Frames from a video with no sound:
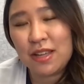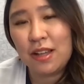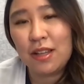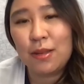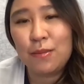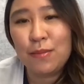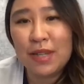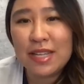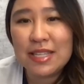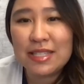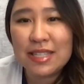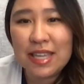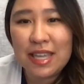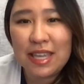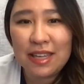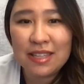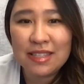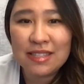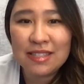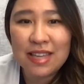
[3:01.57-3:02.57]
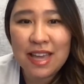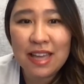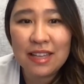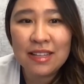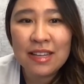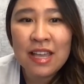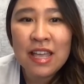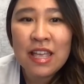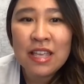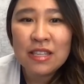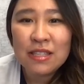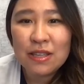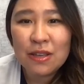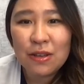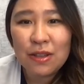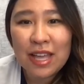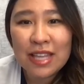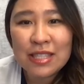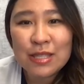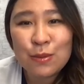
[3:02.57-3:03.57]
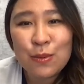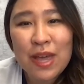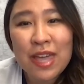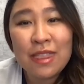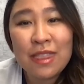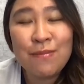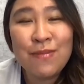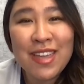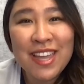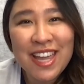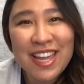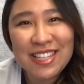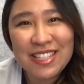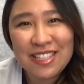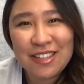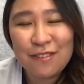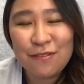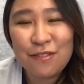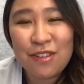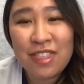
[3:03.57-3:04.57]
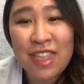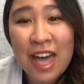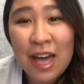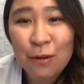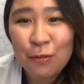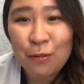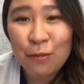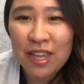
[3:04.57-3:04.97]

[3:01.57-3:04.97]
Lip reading: Solomon as king instead. So that's why the big idea for that